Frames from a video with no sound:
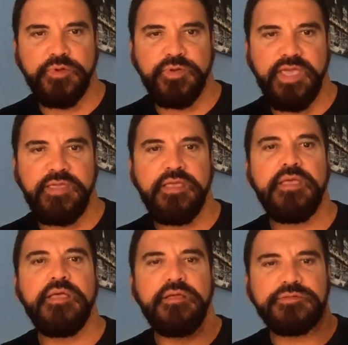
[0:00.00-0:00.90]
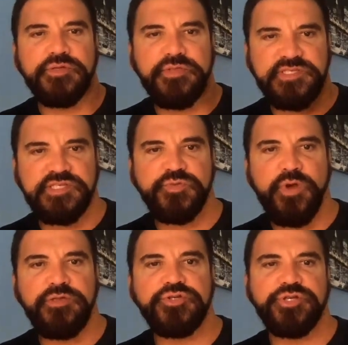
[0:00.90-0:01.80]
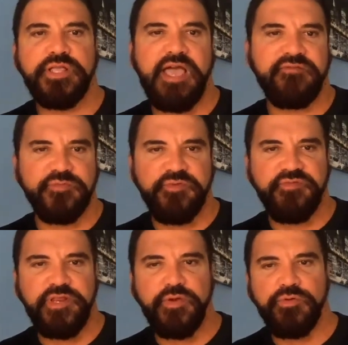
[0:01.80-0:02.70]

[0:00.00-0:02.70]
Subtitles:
Okay, so this is what you should have got from the video.